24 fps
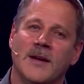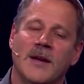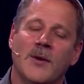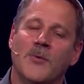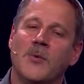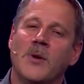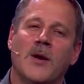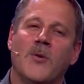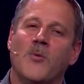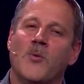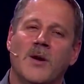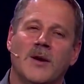
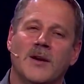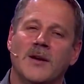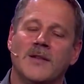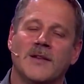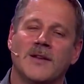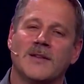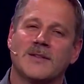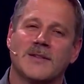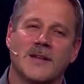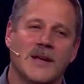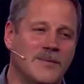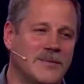We at one and
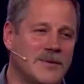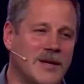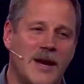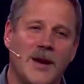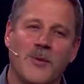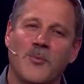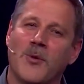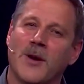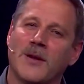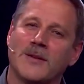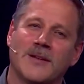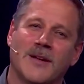the same
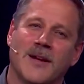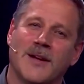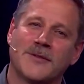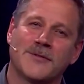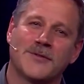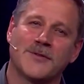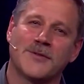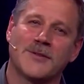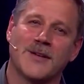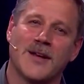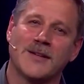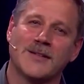time want to
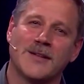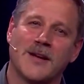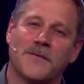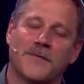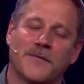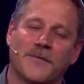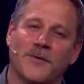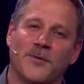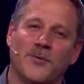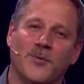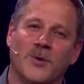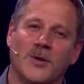exercise our
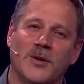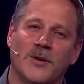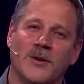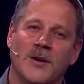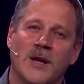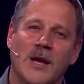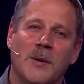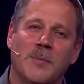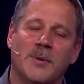free will,